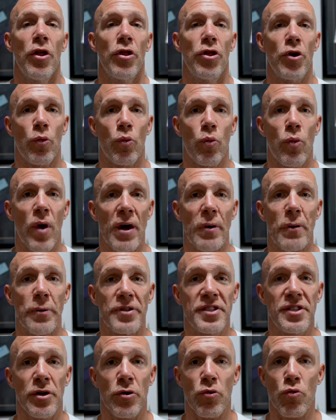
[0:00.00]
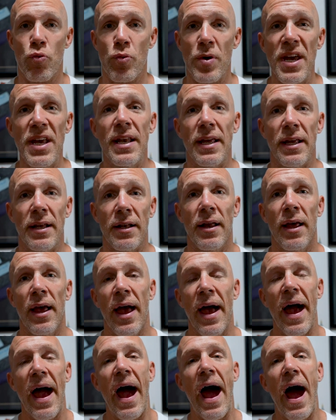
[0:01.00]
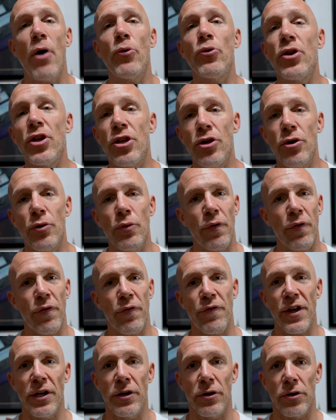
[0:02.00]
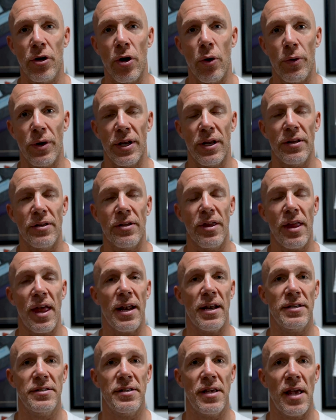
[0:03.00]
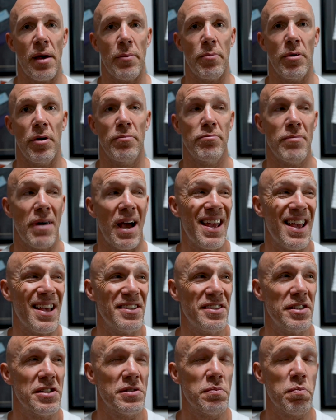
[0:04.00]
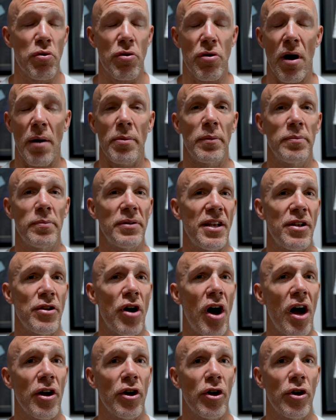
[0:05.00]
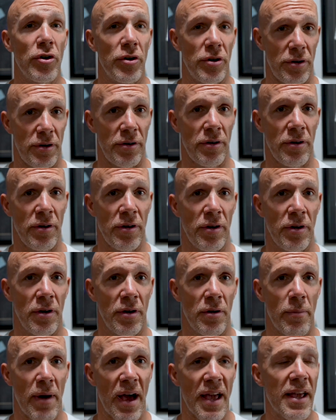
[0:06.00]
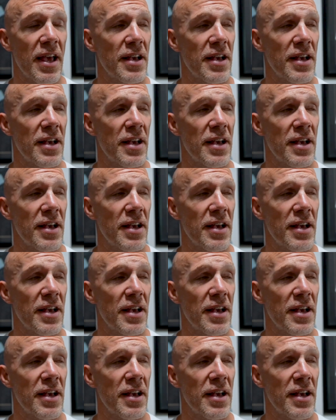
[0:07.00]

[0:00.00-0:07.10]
the requisite reading, how did you feel going into that exam? My guess is probably not good. My